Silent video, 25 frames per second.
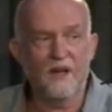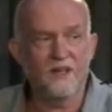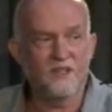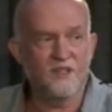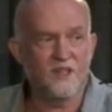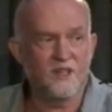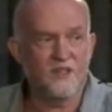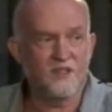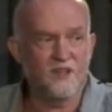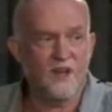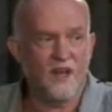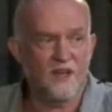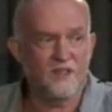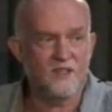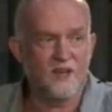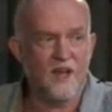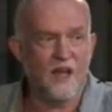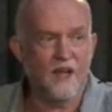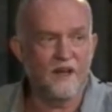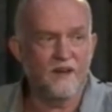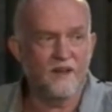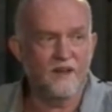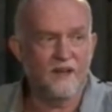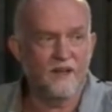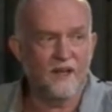he sat
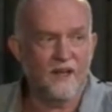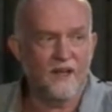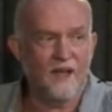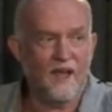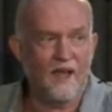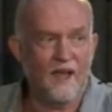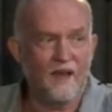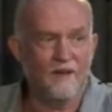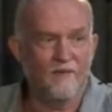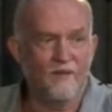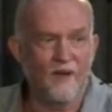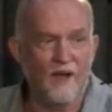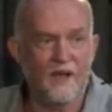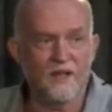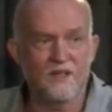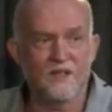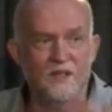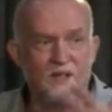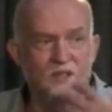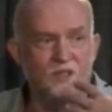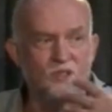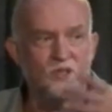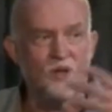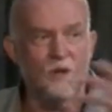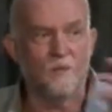down in the cave,
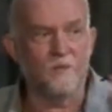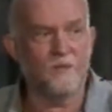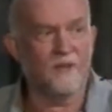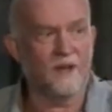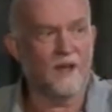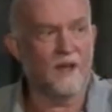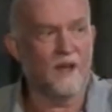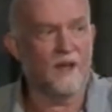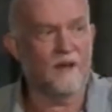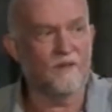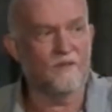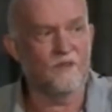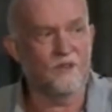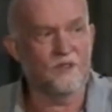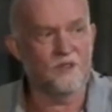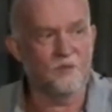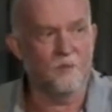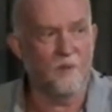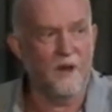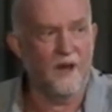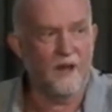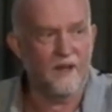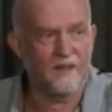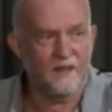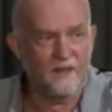uttered something out of his
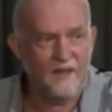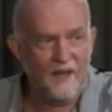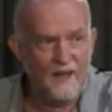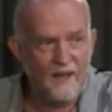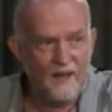mouth